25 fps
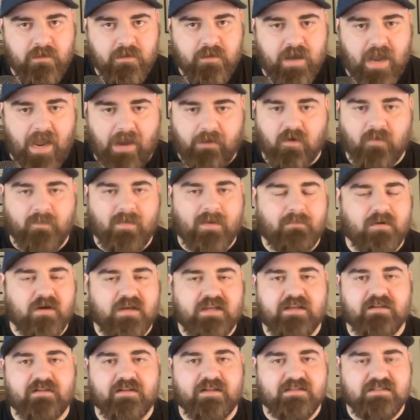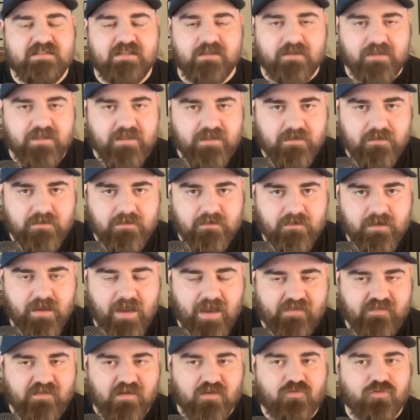I remember Killian Tillie
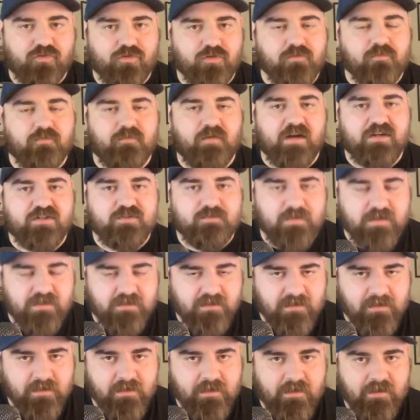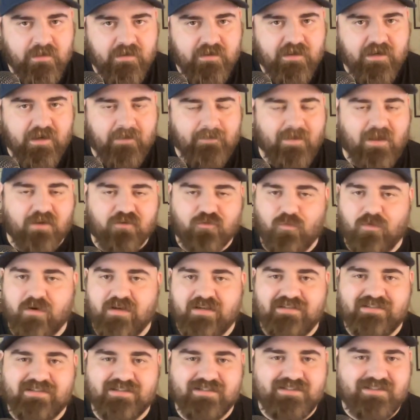as a true freshman in that
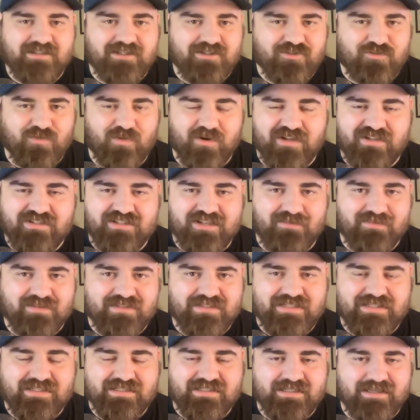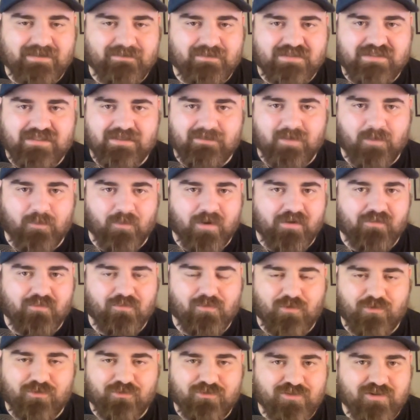2016 2017 team, the team that went, of
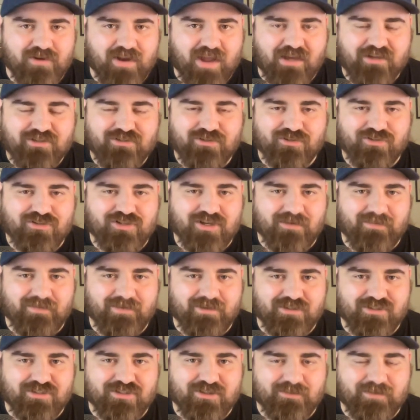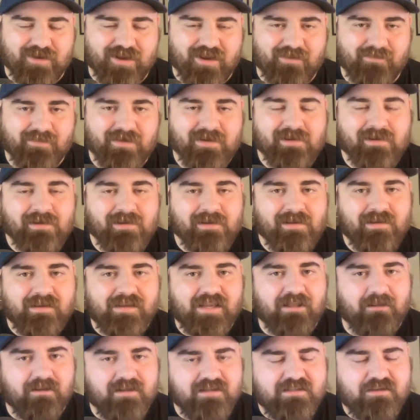course, to the national championship game,
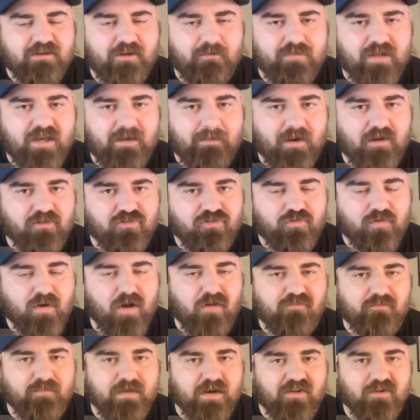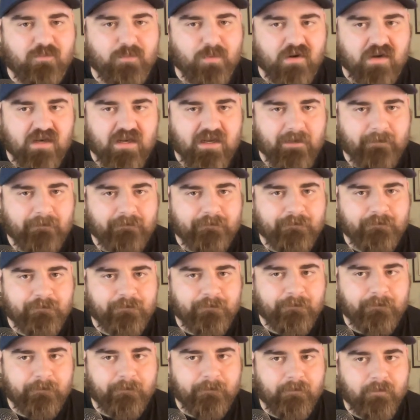Killian Tillie played about 12 minutes per game.
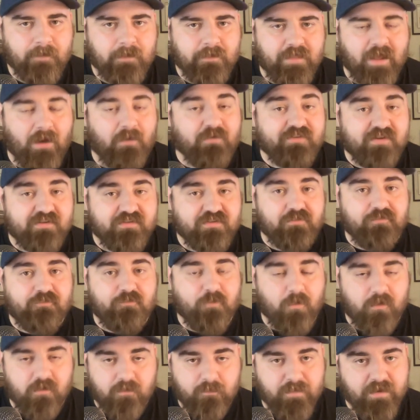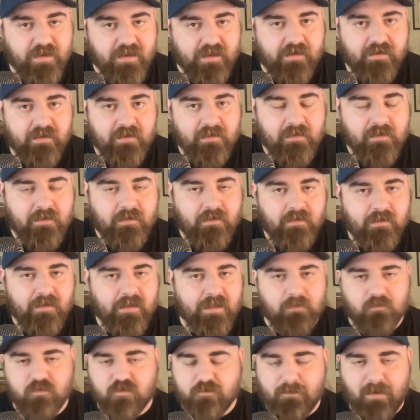That was as the fourth big.
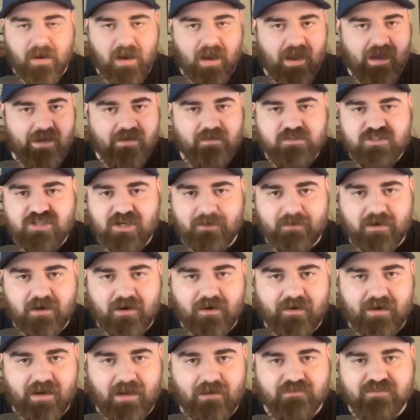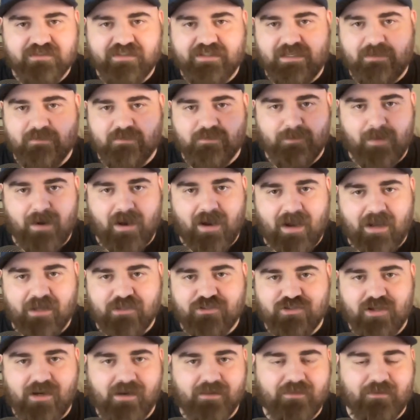He was behind Przemek Karnowski. He was
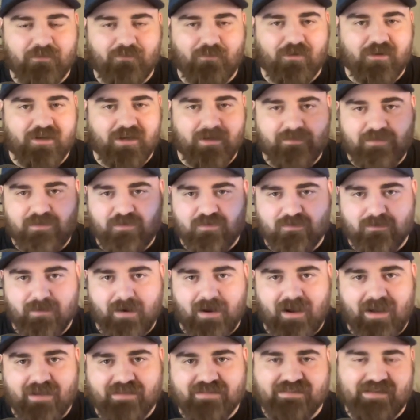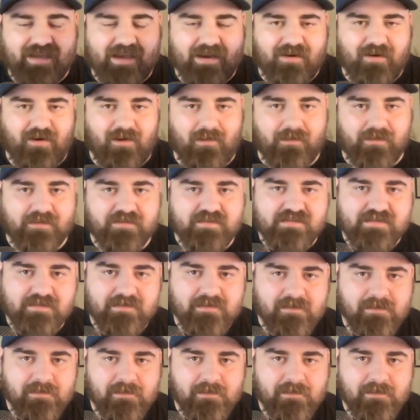behind Jonathan Williams. He was behind Zach Collins.